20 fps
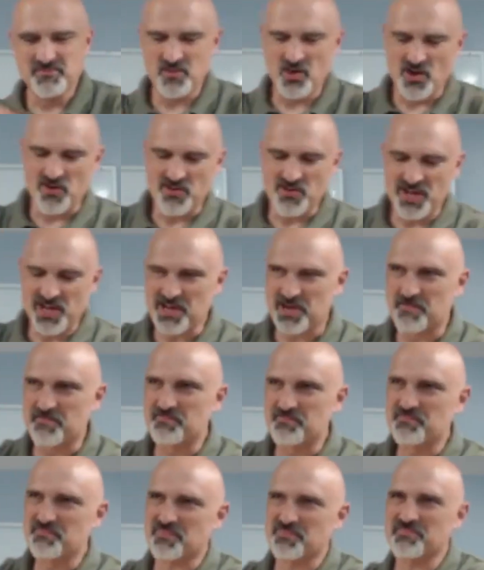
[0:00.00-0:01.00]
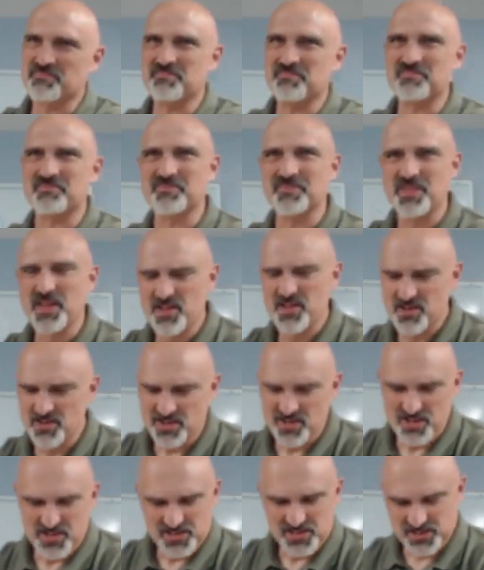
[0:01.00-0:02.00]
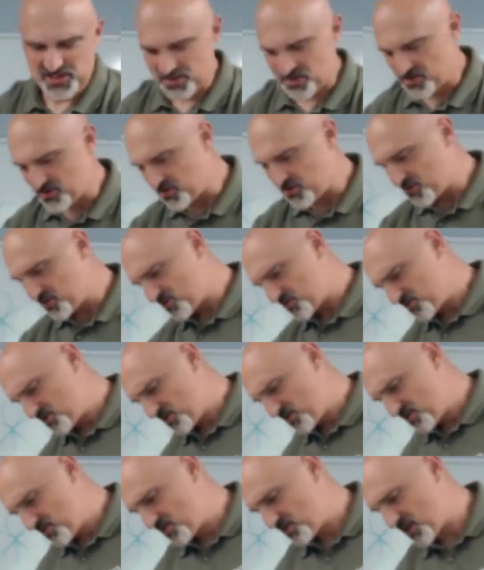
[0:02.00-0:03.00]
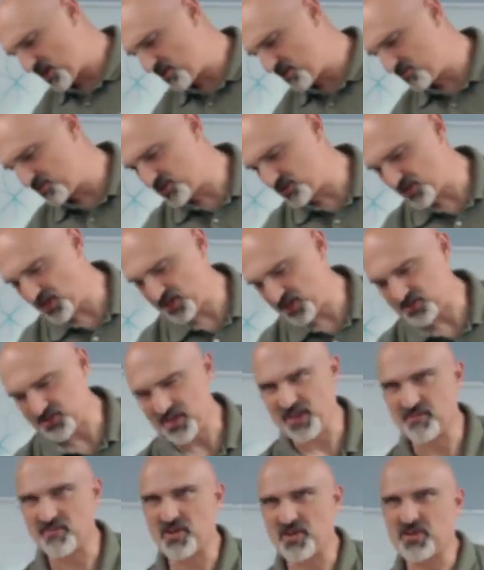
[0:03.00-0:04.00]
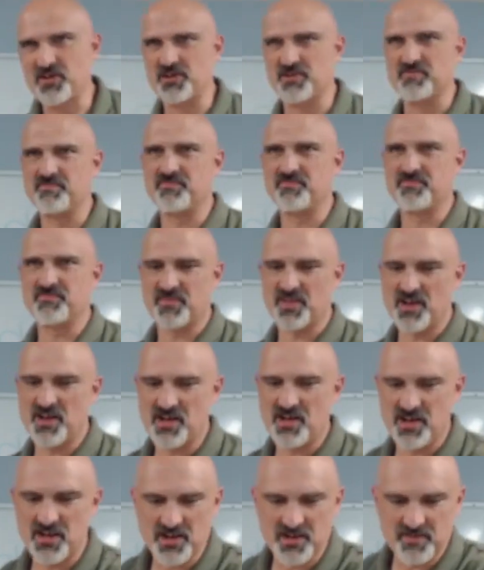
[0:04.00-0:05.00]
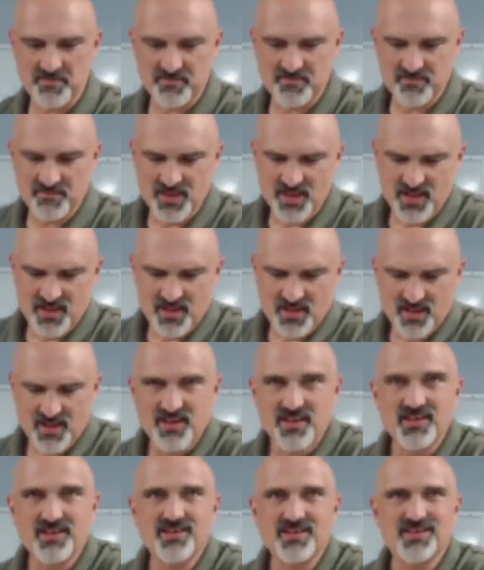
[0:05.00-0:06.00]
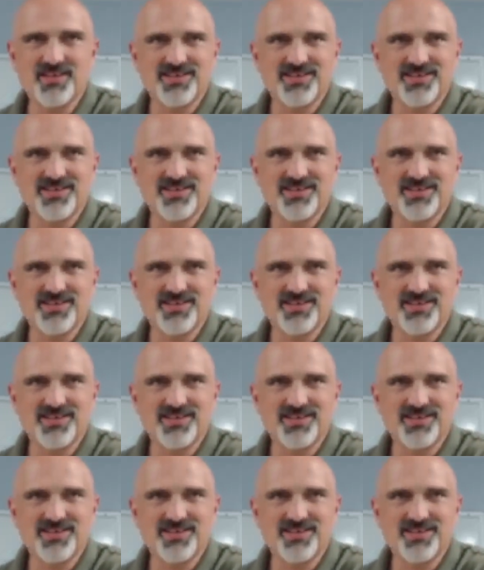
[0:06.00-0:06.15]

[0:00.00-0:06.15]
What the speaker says: Okay. So now we should actually have volume. You shall not covet